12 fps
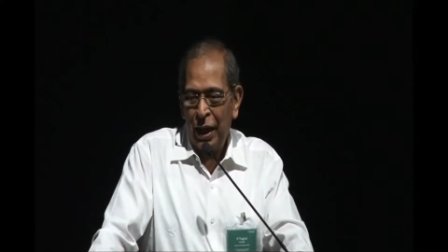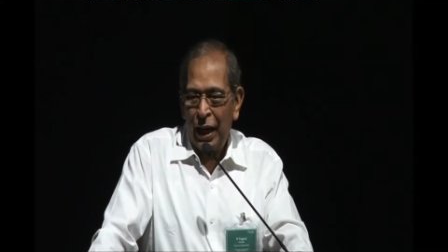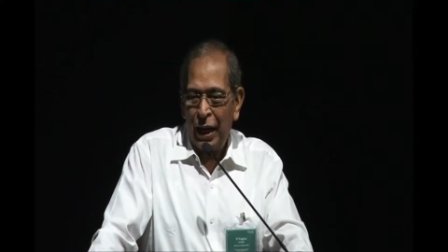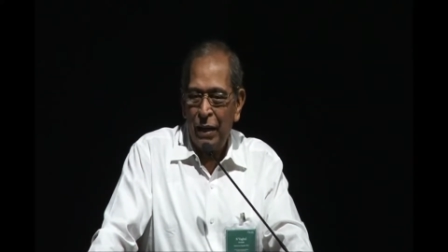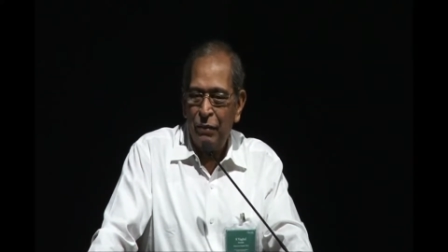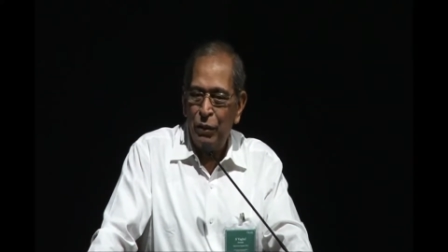
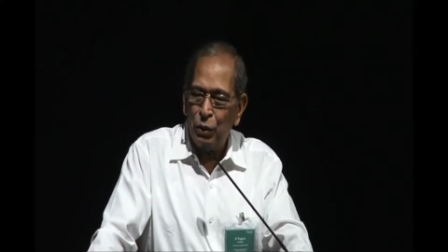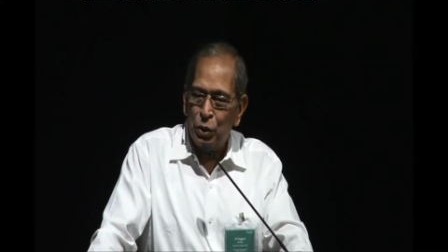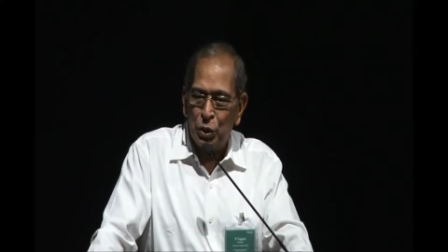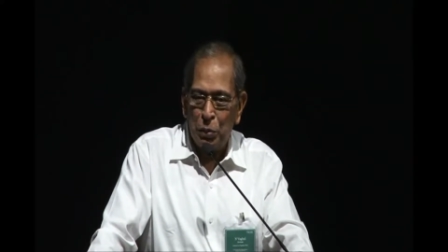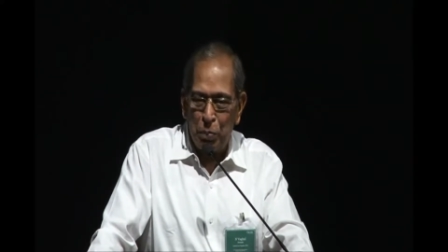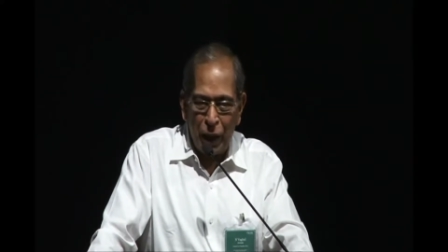and we
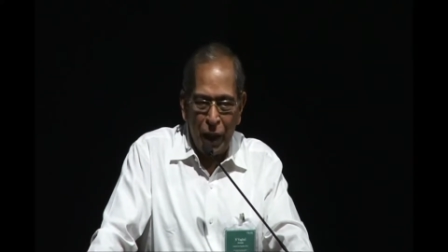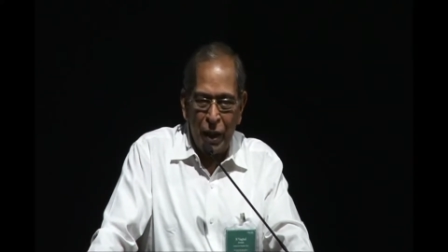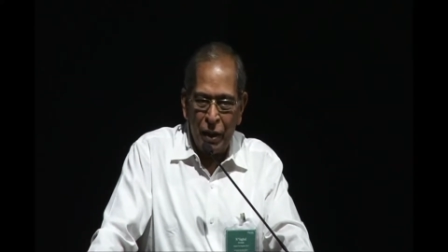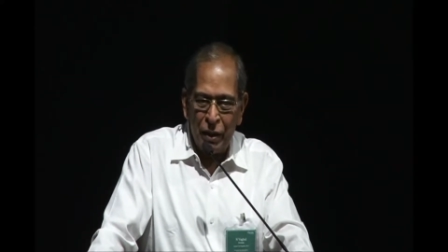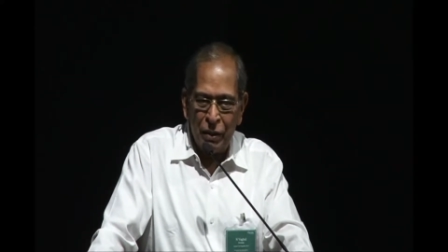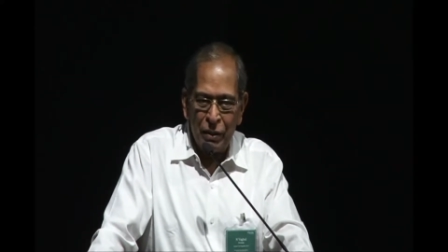used to
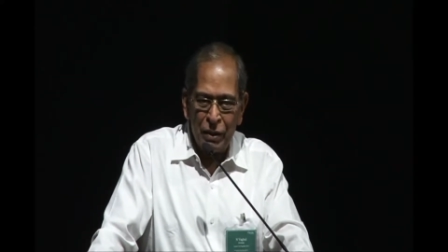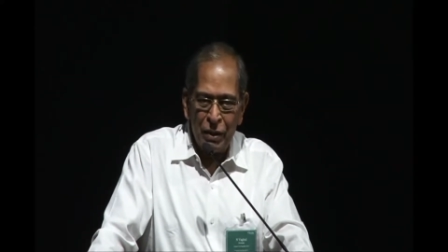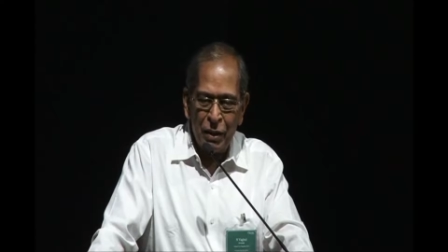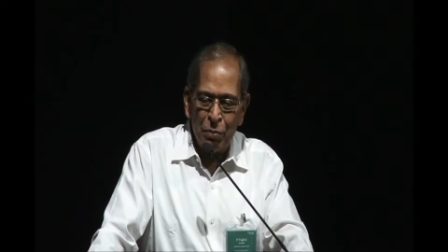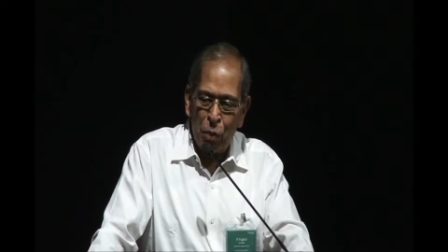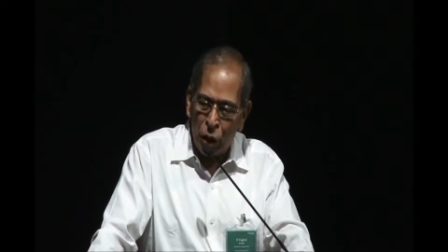plan
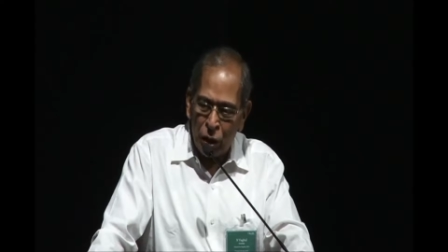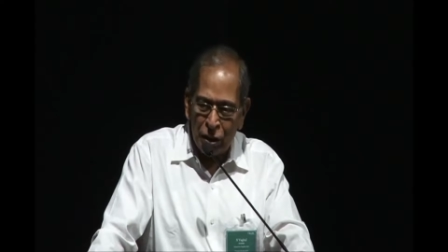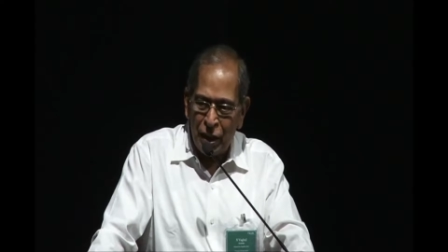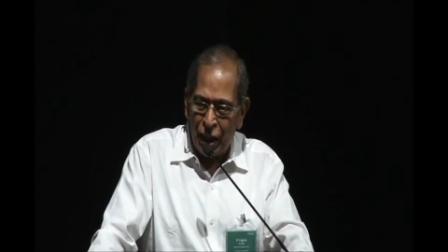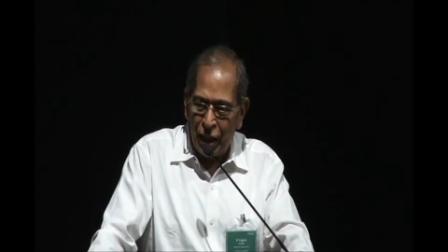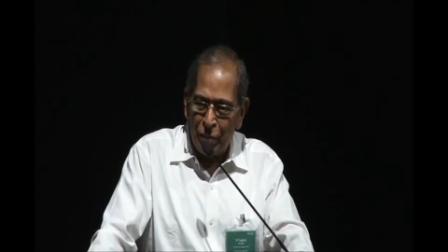
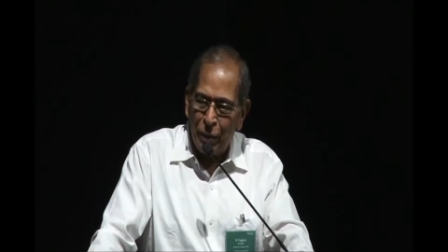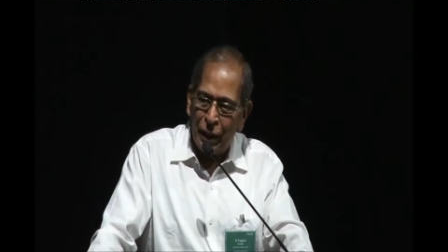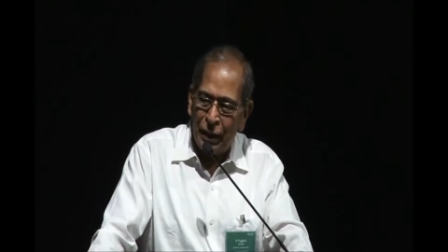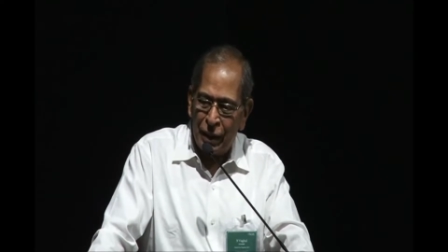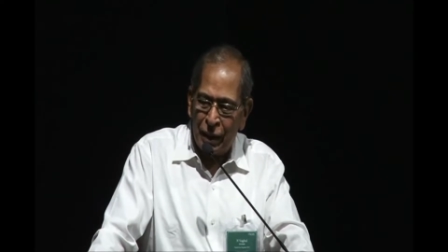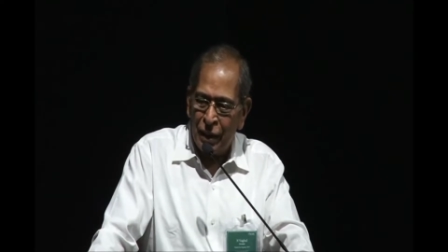modestly
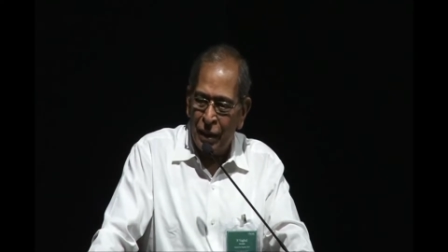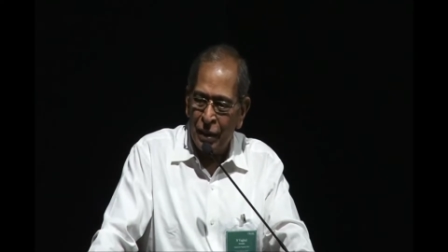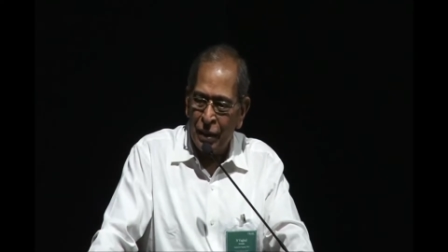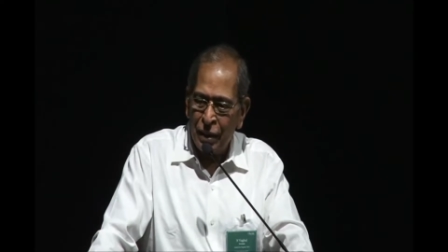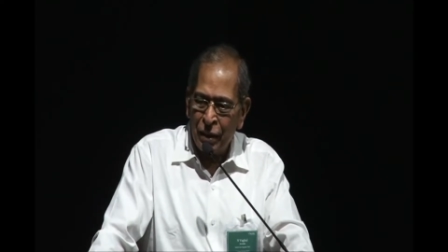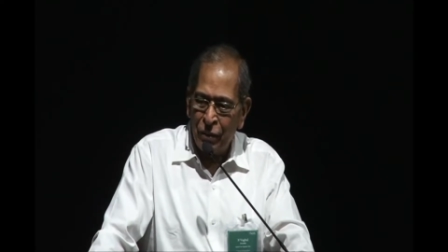but
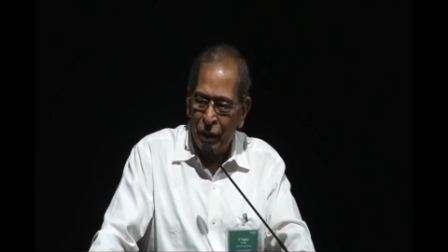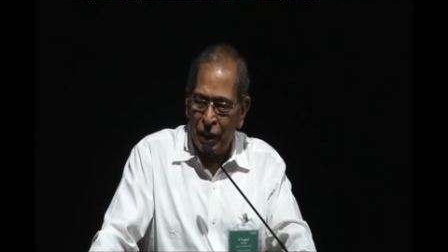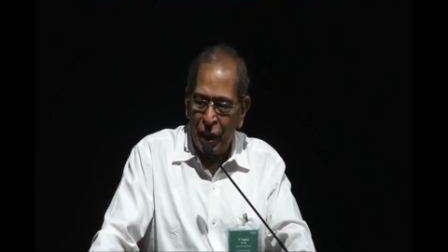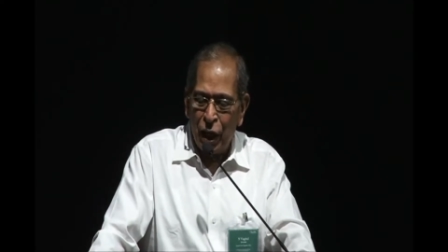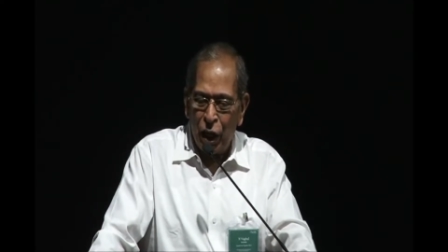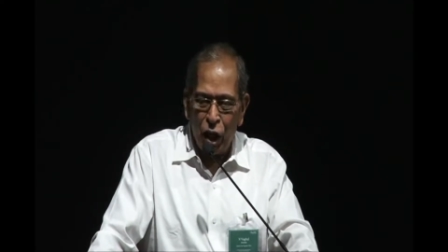uh,
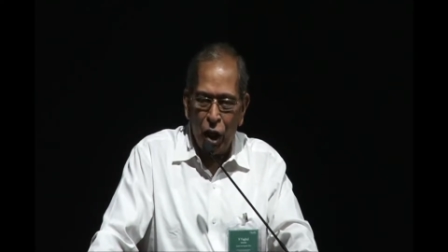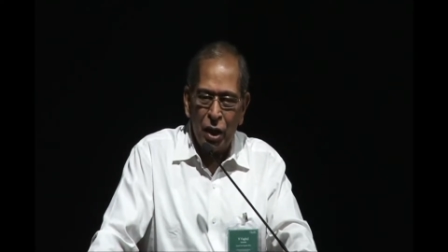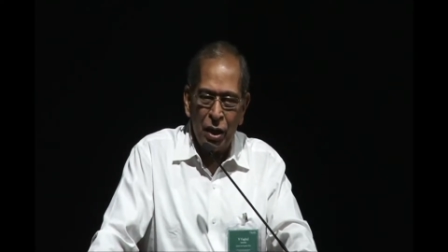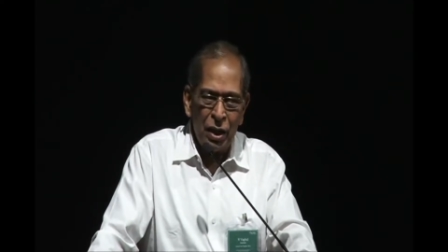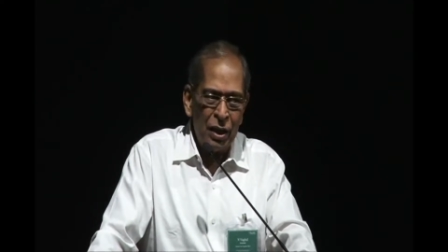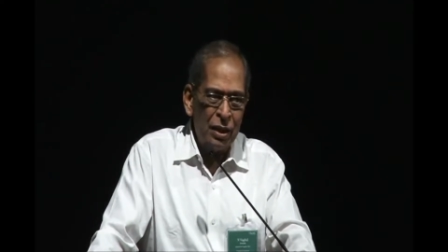within our
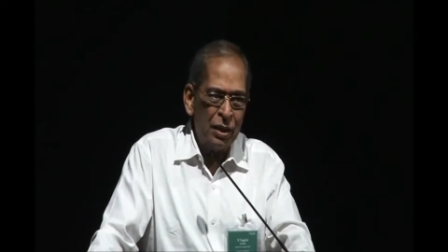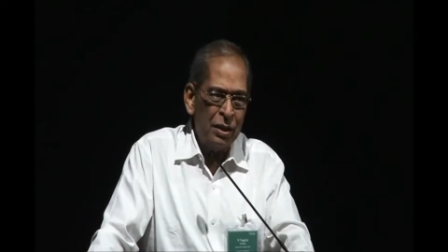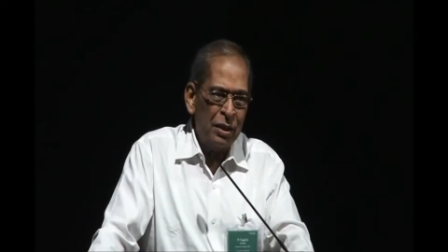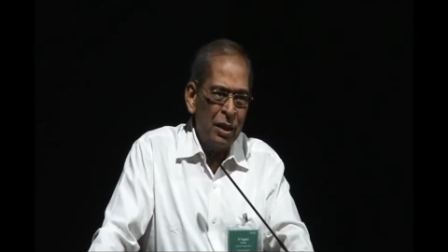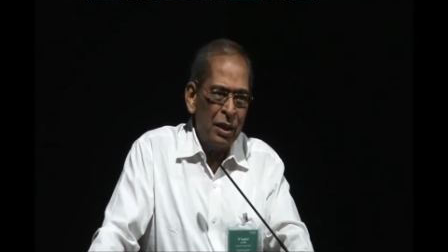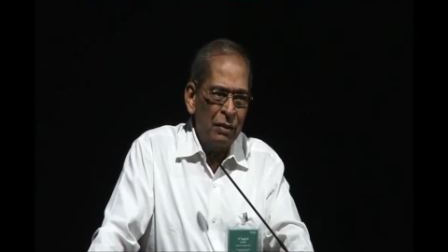uh,
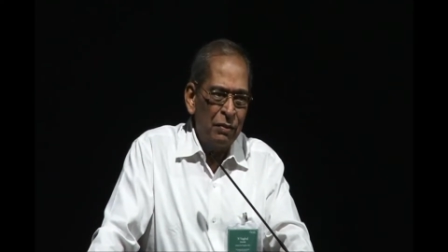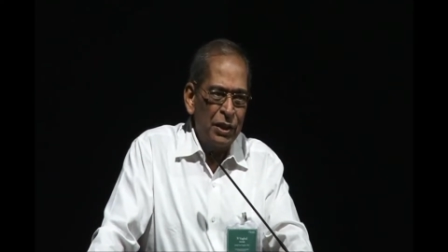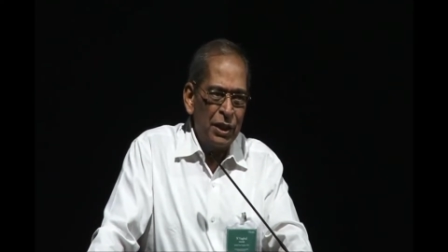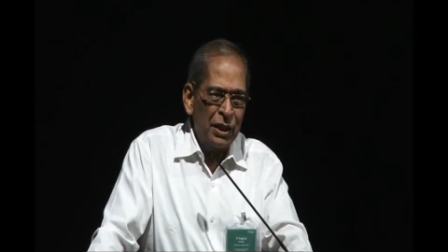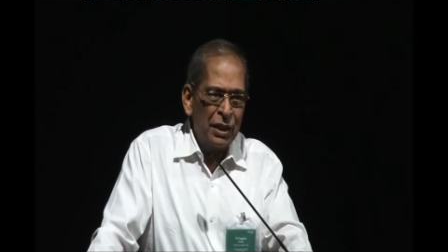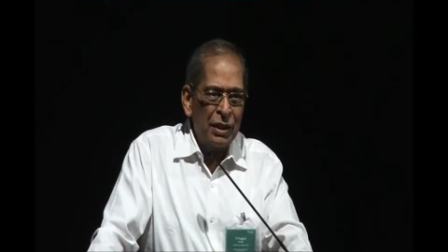
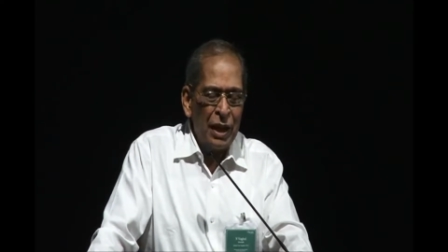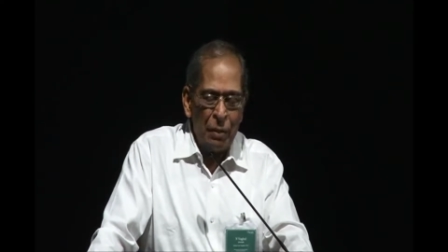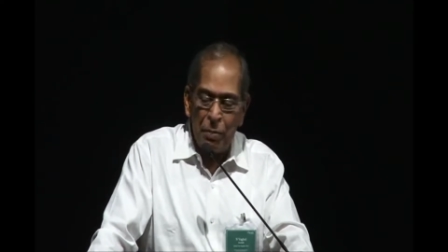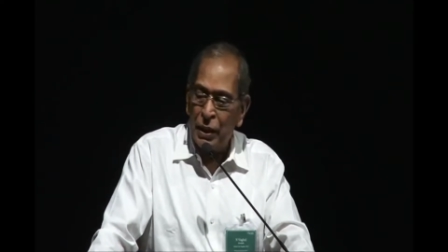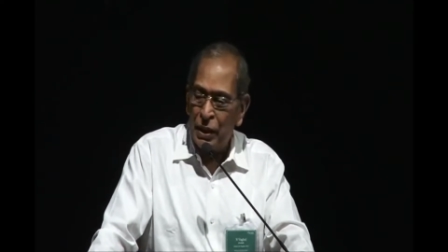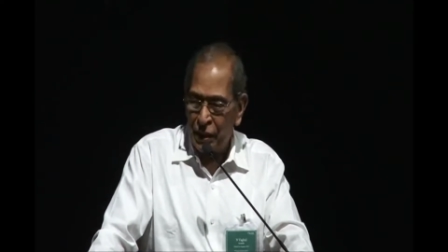vision
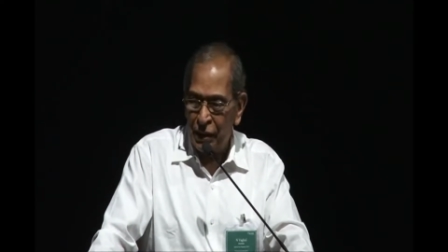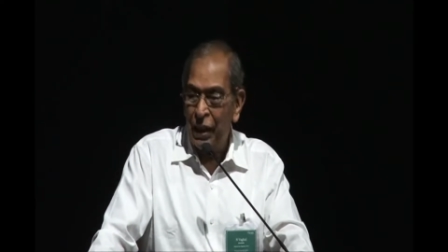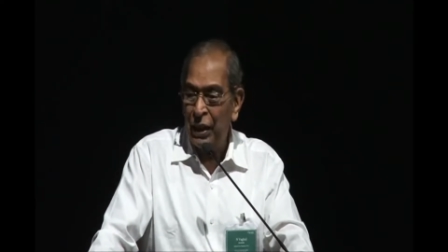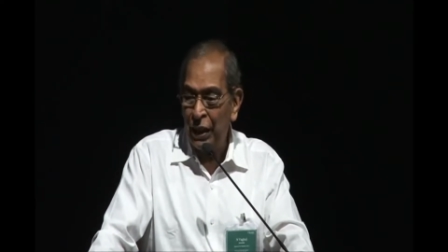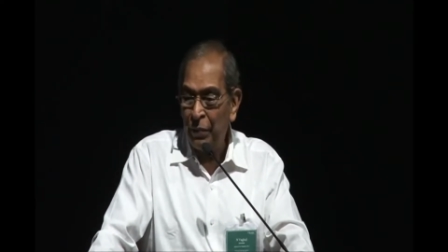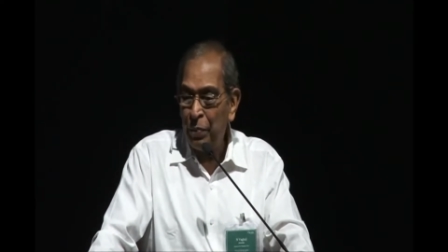
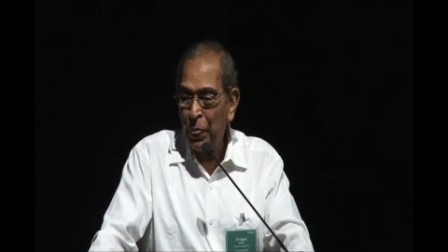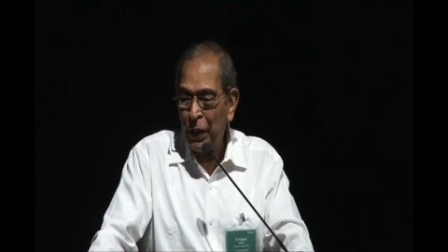ambitiously.